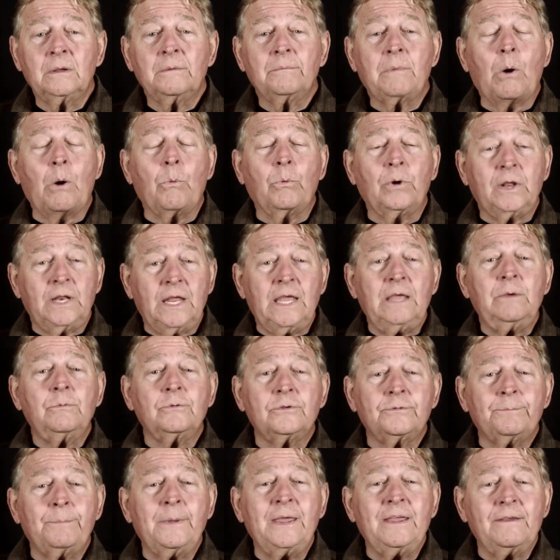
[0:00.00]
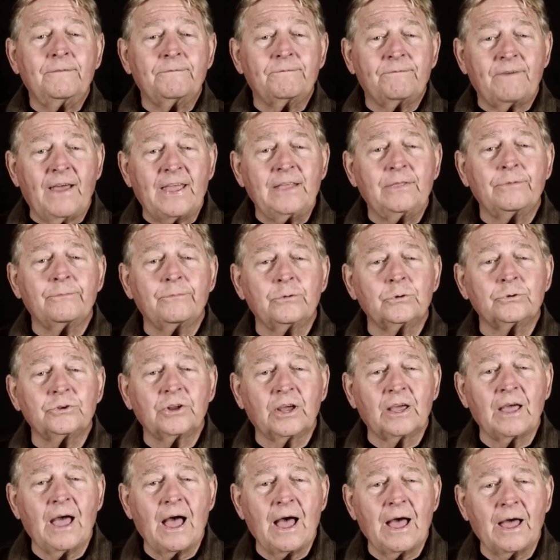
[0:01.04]
but when he was being faithful to
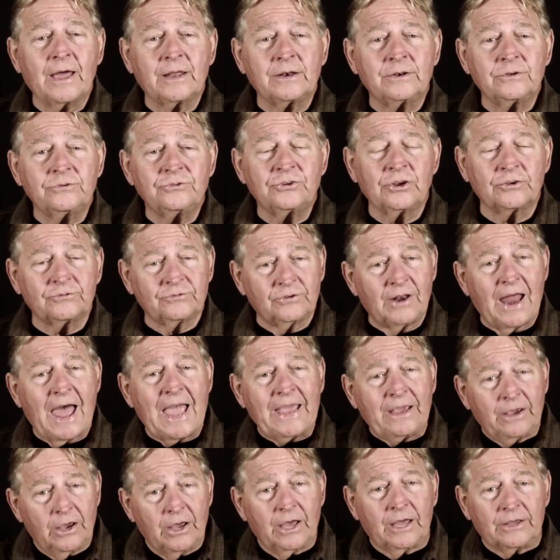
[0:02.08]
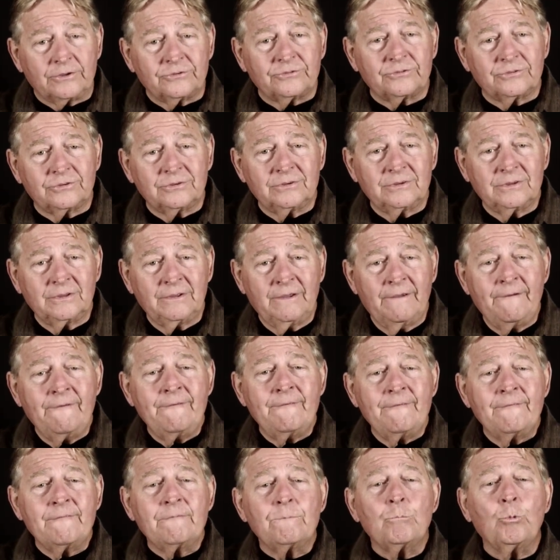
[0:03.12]
God, just like us,
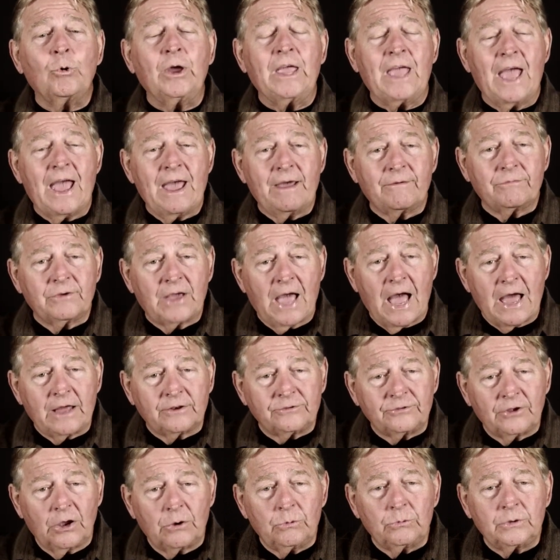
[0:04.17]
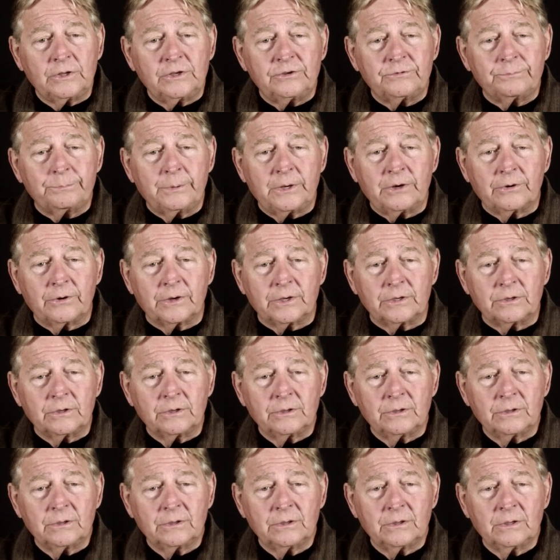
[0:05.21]
we have God's Holy Spirit,
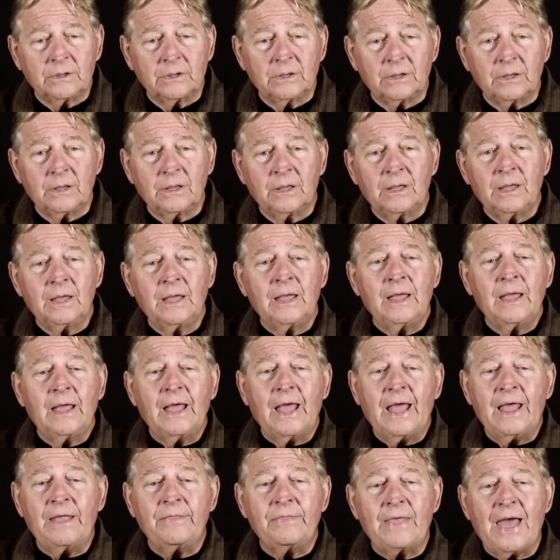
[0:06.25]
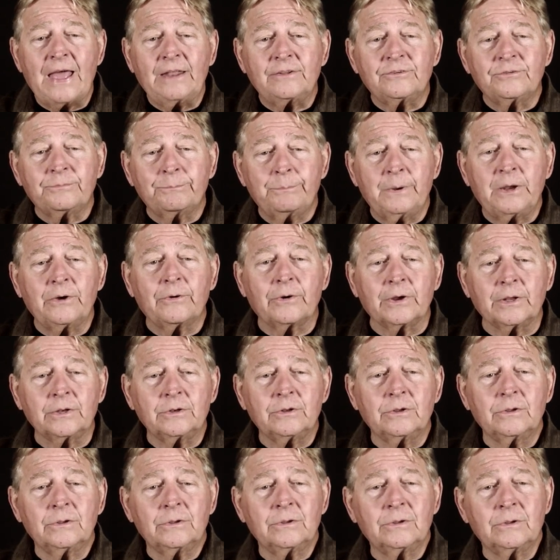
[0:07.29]
and that
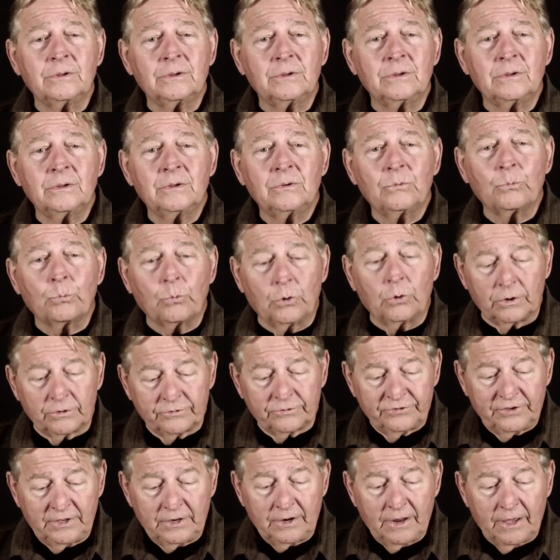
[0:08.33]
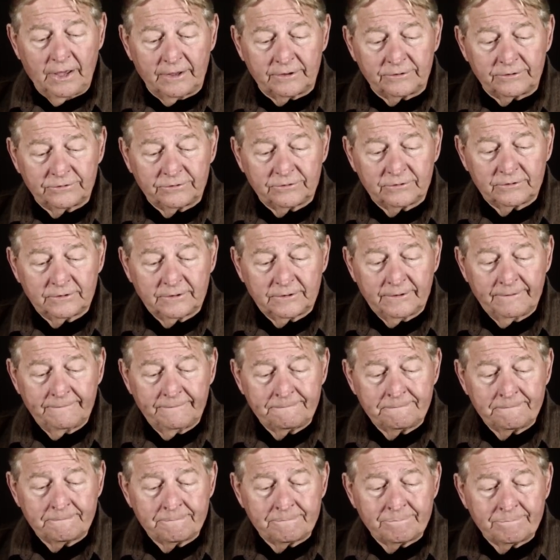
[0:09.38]
Spirit works in us.
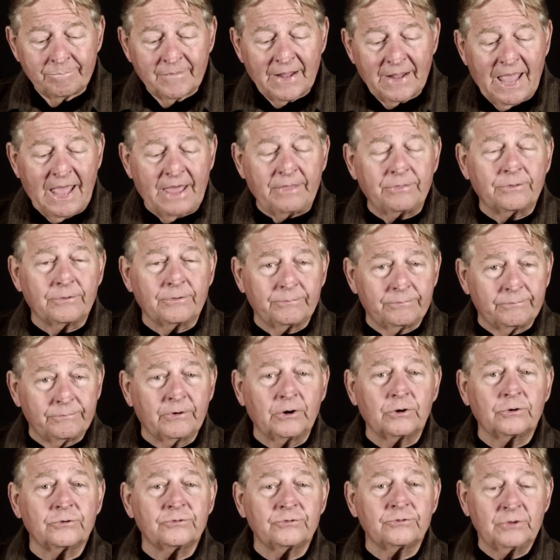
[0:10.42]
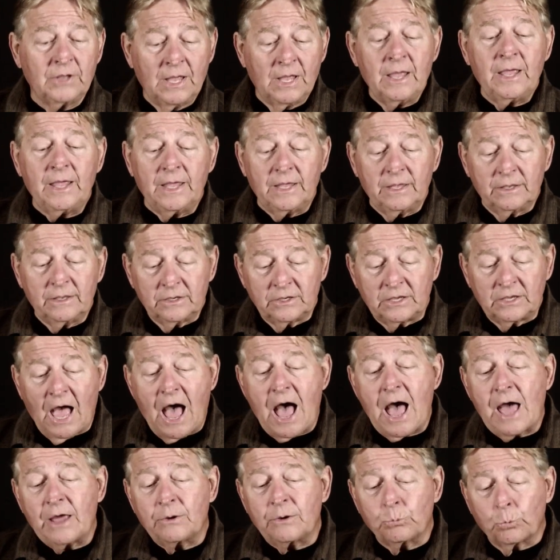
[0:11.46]
And the verse,
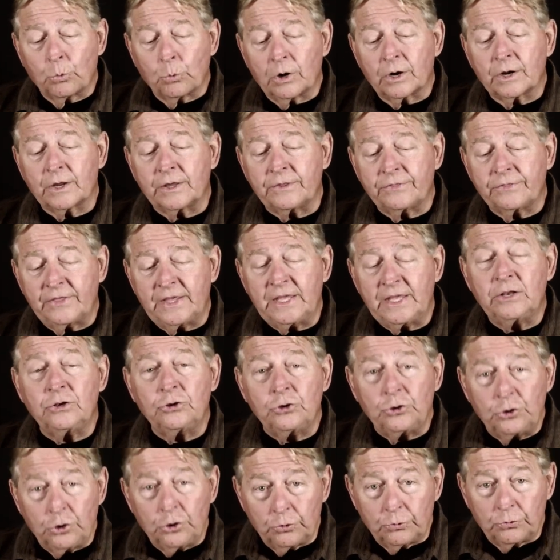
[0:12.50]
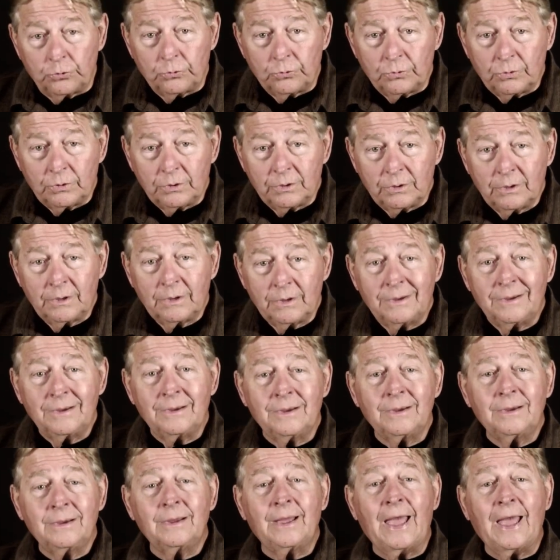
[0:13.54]
God worketh in you
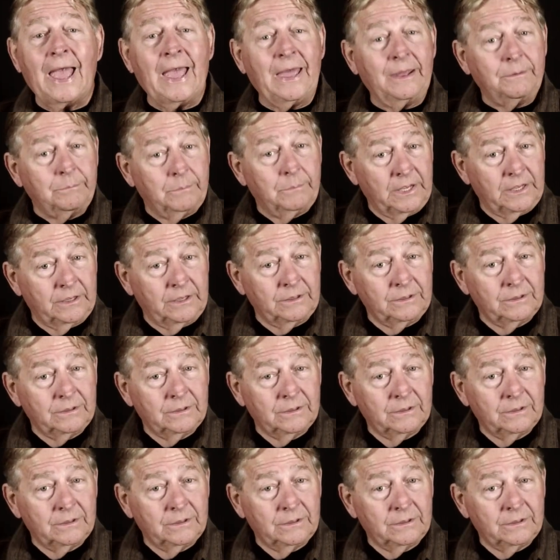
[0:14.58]
and me,